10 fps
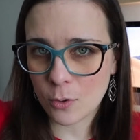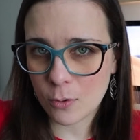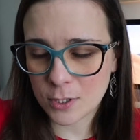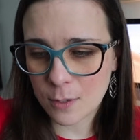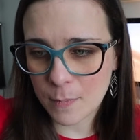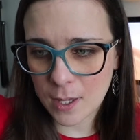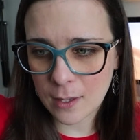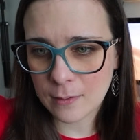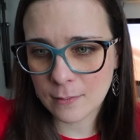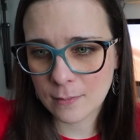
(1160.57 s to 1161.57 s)
goal to
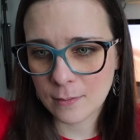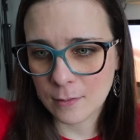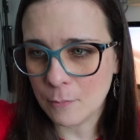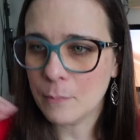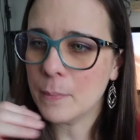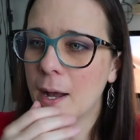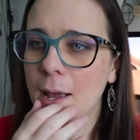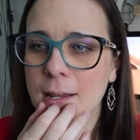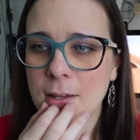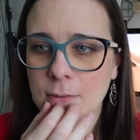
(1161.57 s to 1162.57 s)
me,
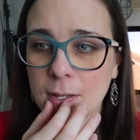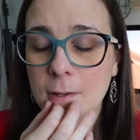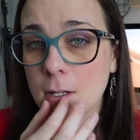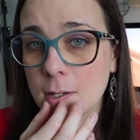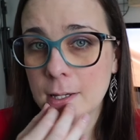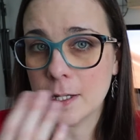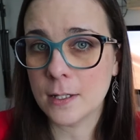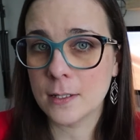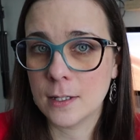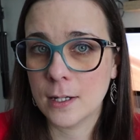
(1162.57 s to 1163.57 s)
but if I could,